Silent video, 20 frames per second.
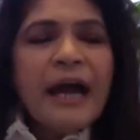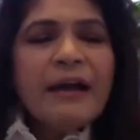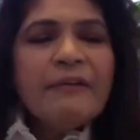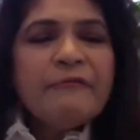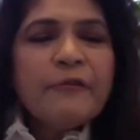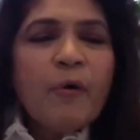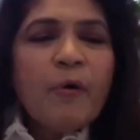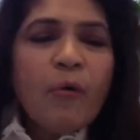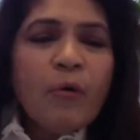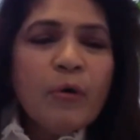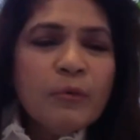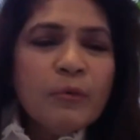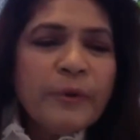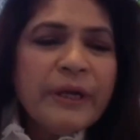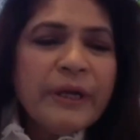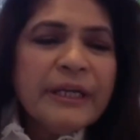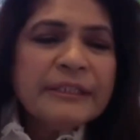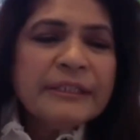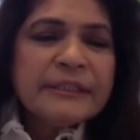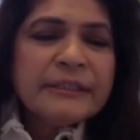I've
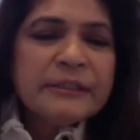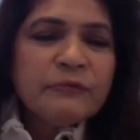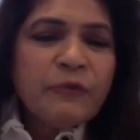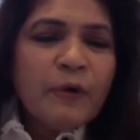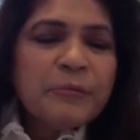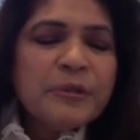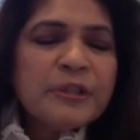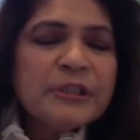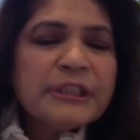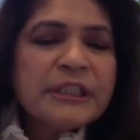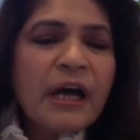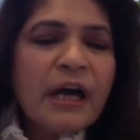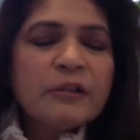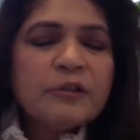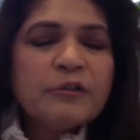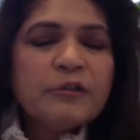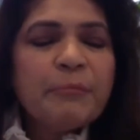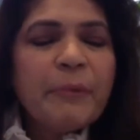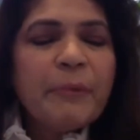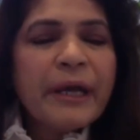always, from the
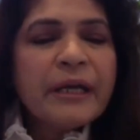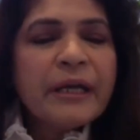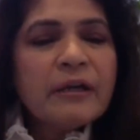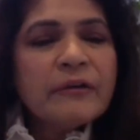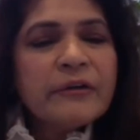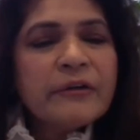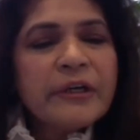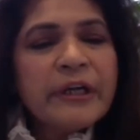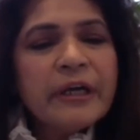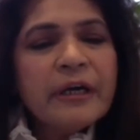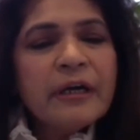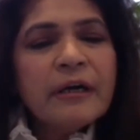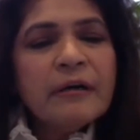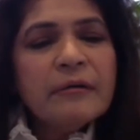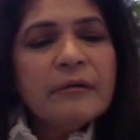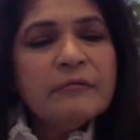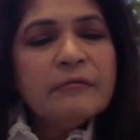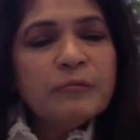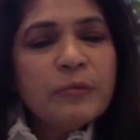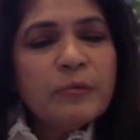start of my career,
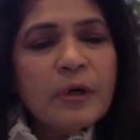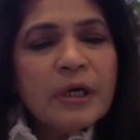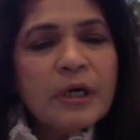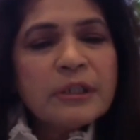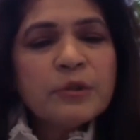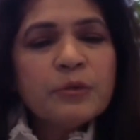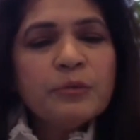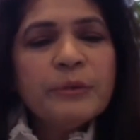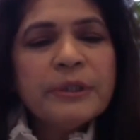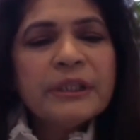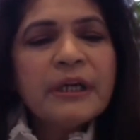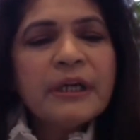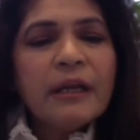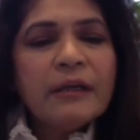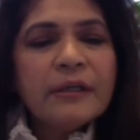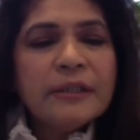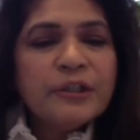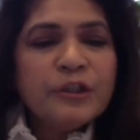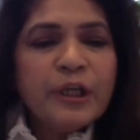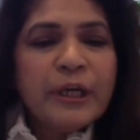worked with
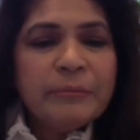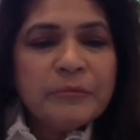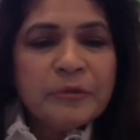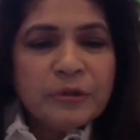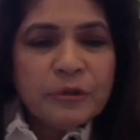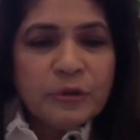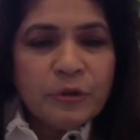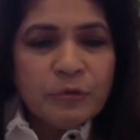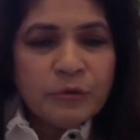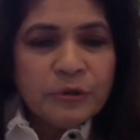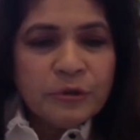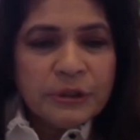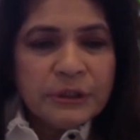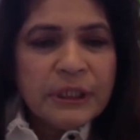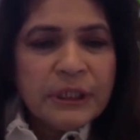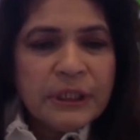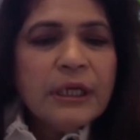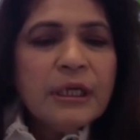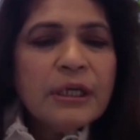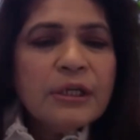colored gemstones.
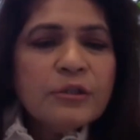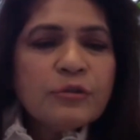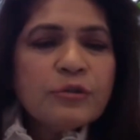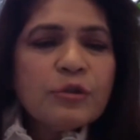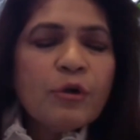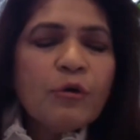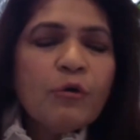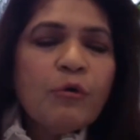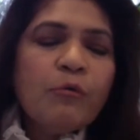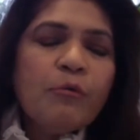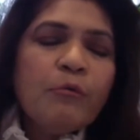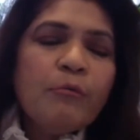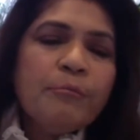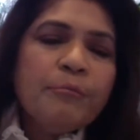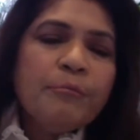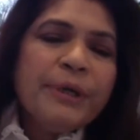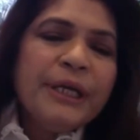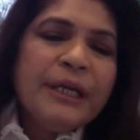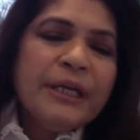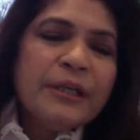So
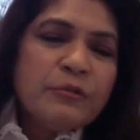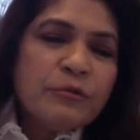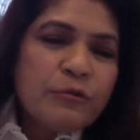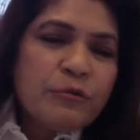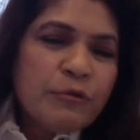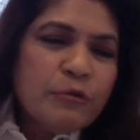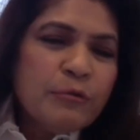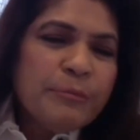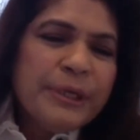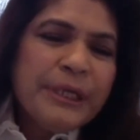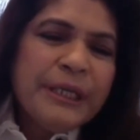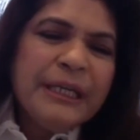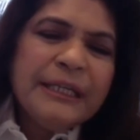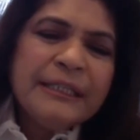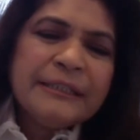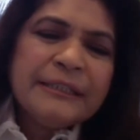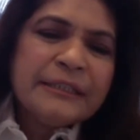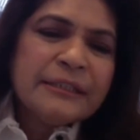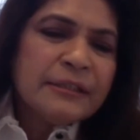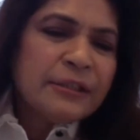be it
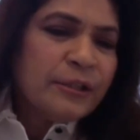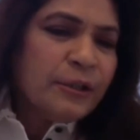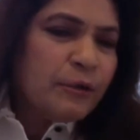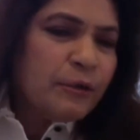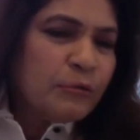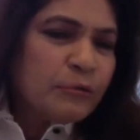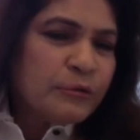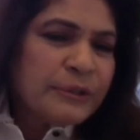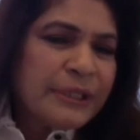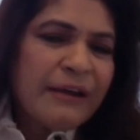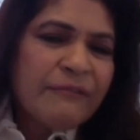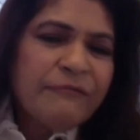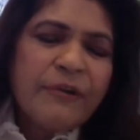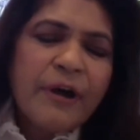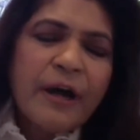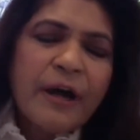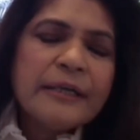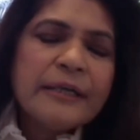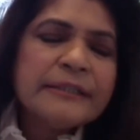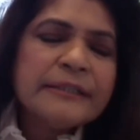rubies,
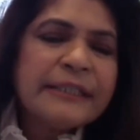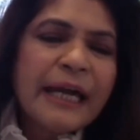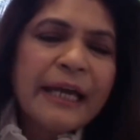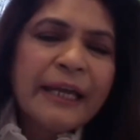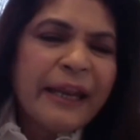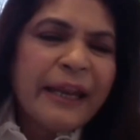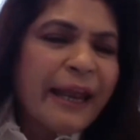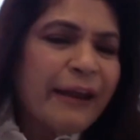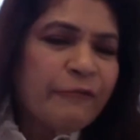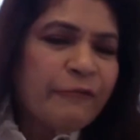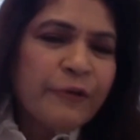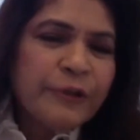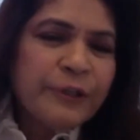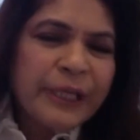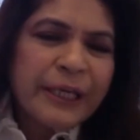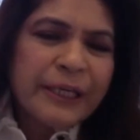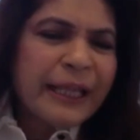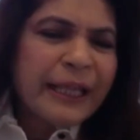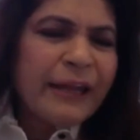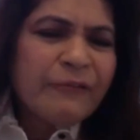sapphires and
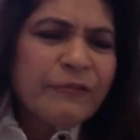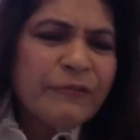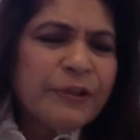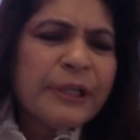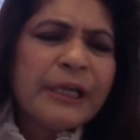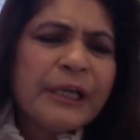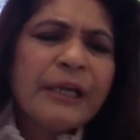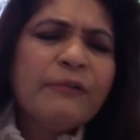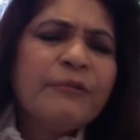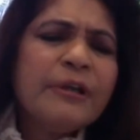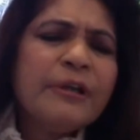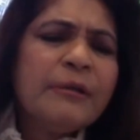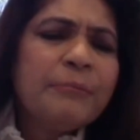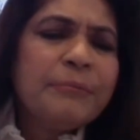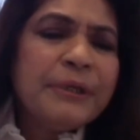everything, even a